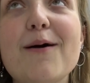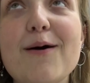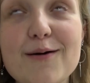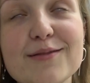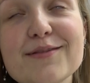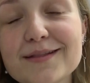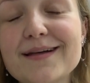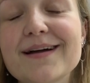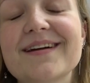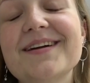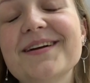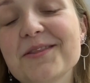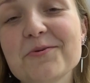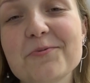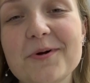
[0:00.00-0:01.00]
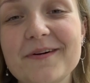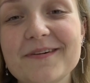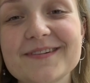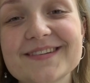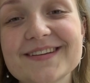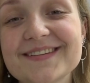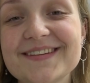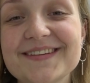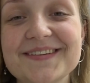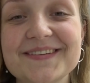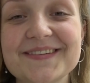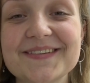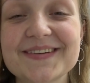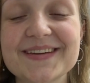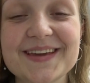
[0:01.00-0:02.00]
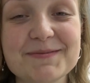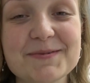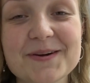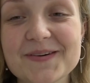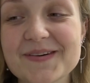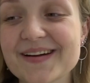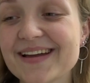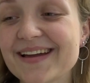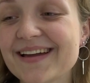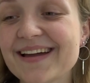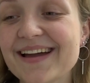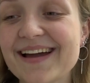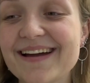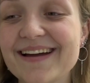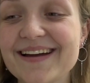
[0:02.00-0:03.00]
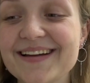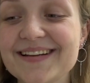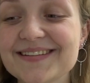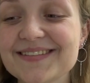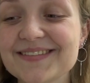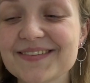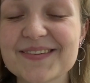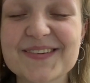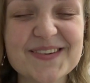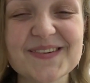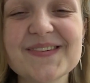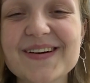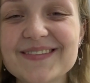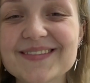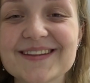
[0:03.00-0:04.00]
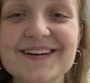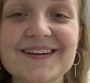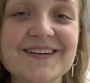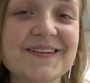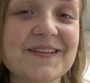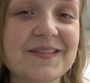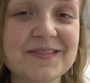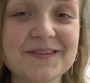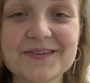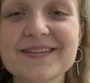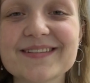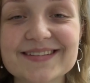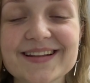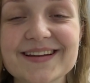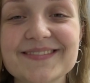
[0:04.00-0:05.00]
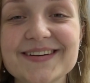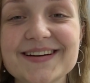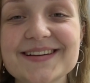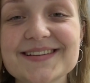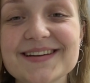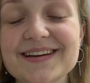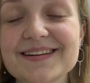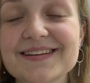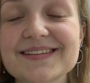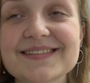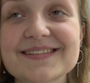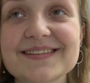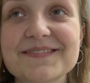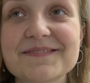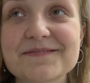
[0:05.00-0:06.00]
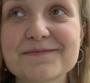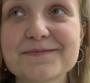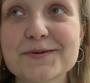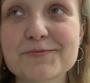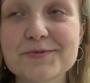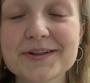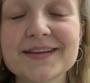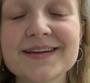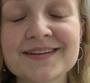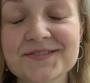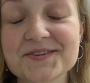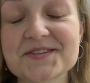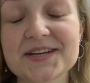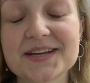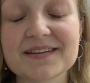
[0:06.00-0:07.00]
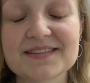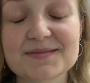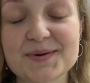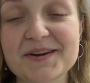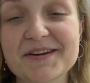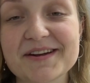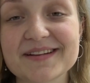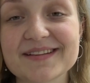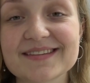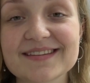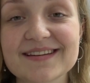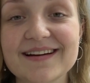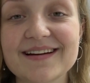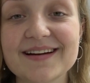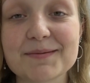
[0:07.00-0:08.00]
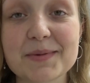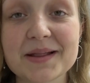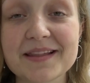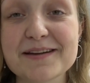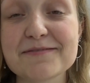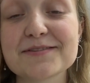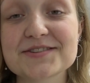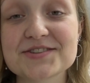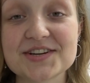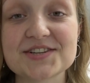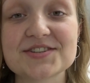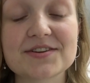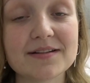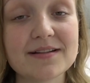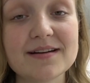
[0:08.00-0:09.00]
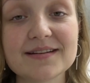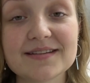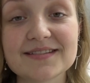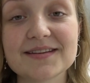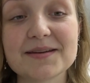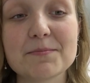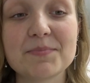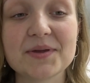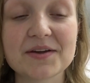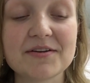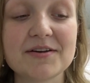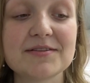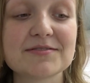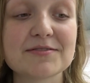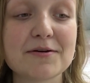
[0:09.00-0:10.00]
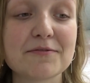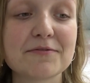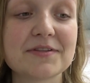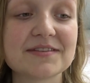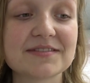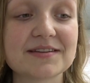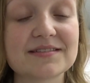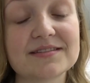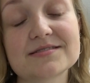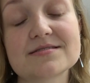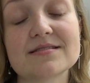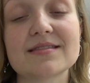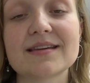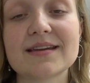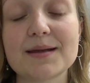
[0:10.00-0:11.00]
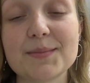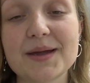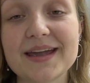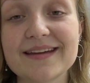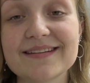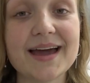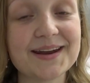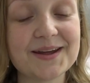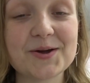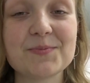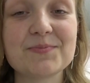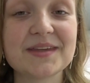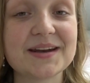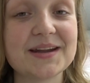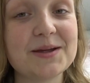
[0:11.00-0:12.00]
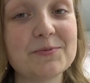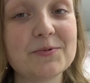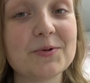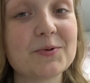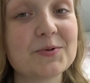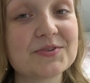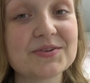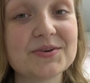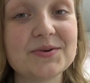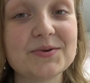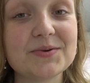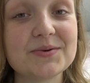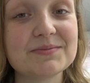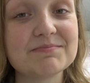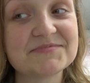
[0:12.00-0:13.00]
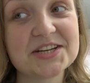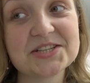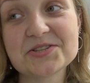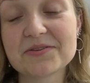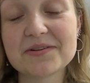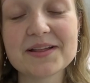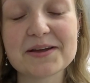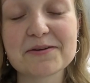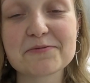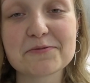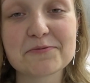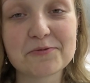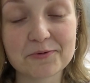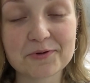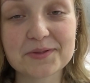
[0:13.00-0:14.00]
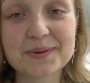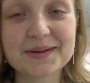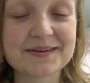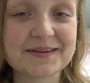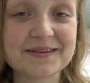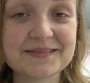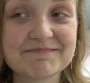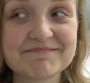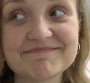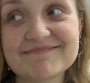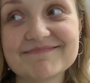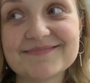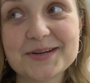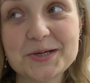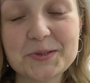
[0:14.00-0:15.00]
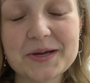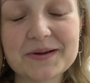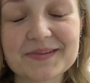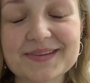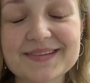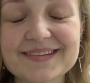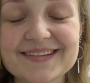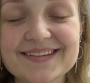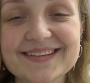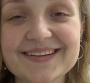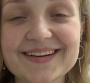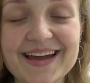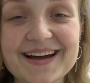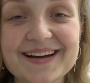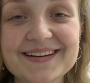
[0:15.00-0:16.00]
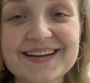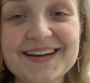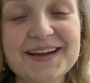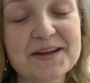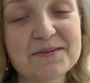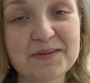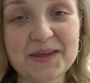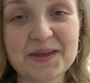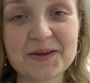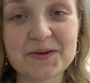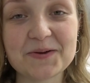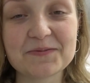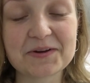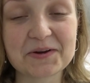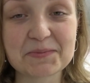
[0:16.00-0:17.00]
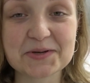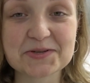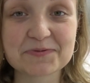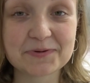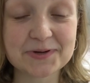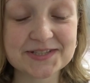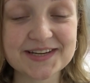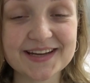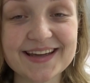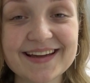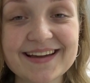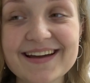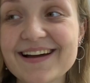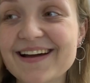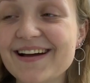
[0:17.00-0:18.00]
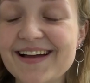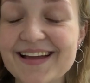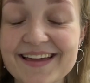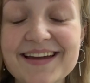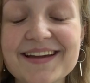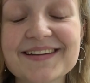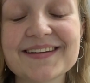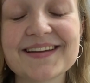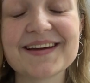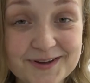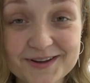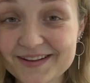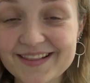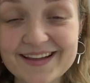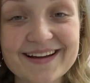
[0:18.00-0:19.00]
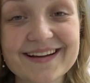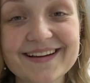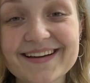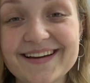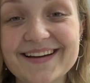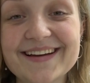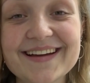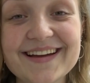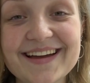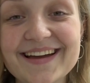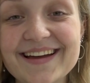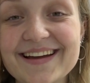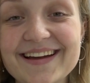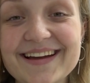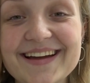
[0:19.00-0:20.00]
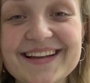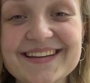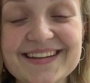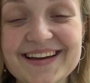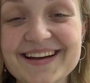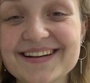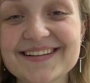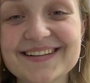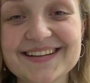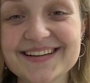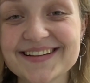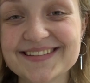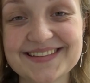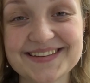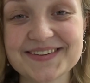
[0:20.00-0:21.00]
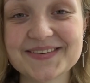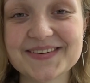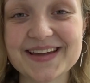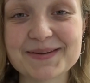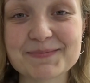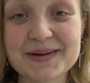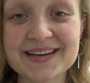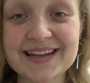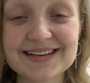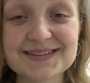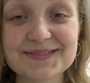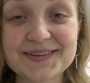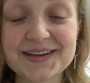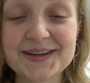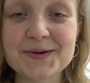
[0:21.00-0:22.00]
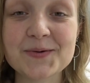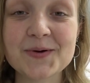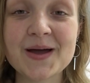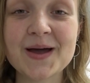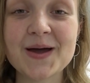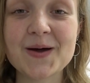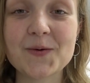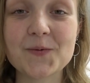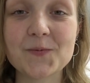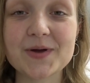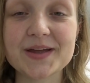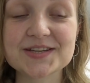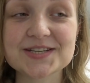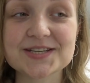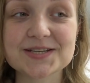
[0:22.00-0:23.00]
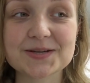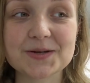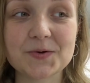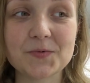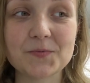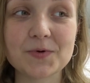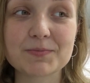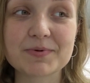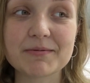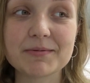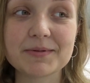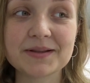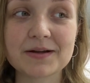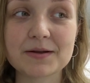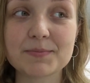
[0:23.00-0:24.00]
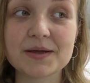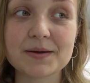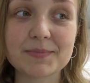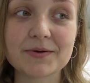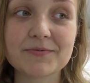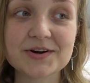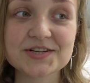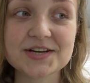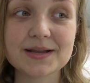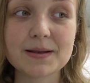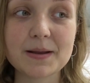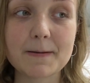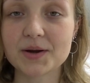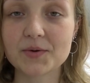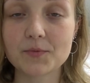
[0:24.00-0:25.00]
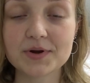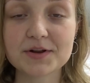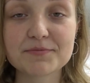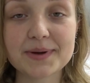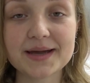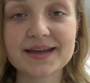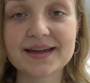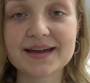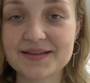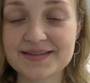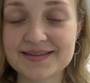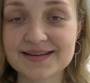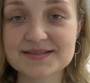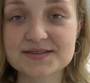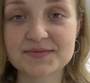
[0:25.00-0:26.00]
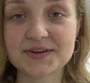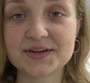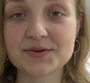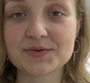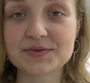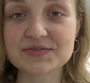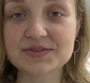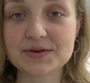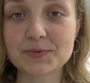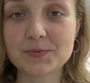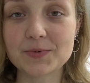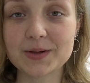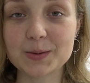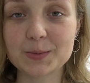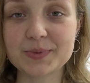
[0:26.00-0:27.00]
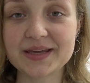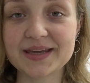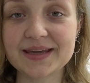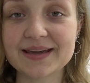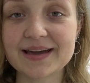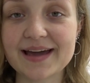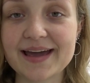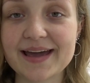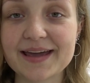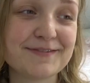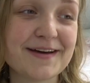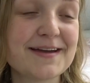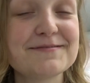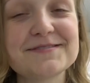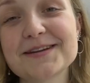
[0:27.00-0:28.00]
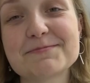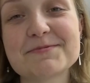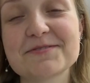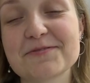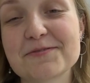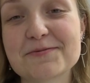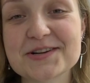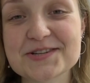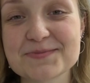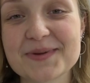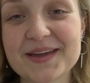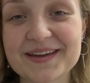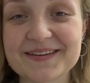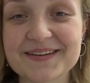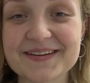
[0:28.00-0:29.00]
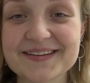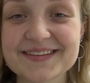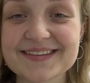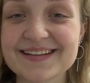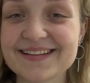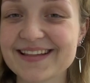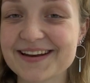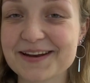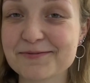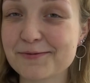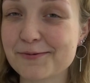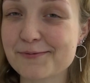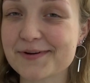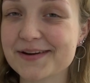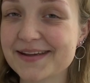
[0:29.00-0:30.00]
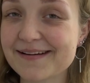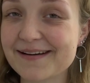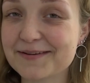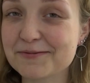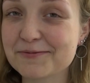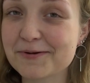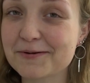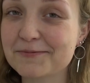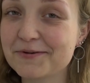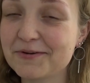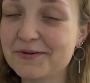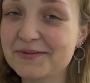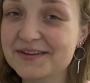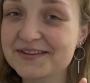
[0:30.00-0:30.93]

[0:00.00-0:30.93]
all the luck in the world to keep going and, you know, go out there, learn this language. It is a really enriching experience, and my life has changed a lot because of this decision that I made, and I hope that it will also change your life for the better. Who knows? So yeah, thank you very much for watching. Again, good luck, and yeah, see you in my next video, which will probably not be about Russian, but one of my next videos will be a 5 tips for Russian beginners that have already kind of gone through